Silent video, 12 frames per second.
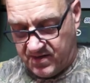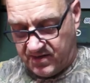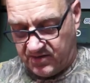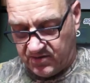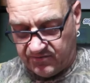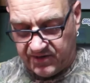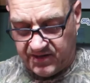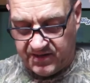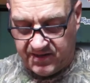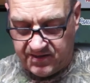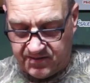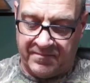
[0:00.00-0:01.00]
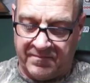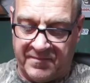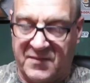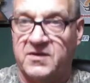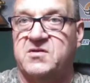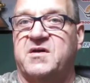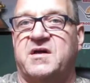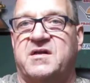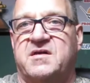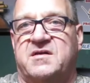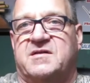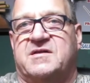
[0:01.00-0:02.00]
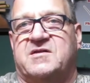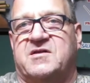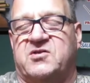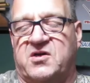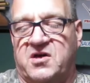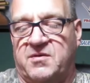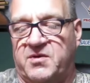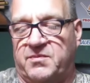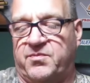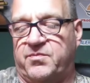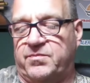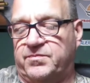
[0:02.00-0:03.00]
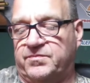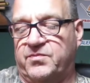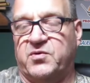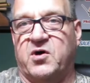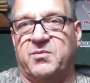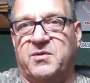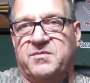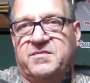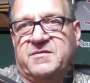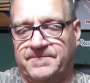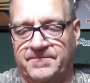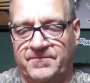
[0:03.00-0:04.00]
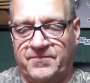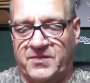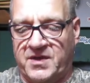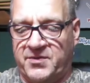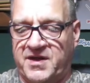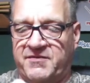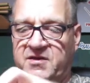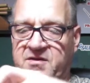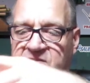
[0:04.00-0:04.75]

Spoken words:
You don't really need it. Like I say, that's such a common problem. There we have it.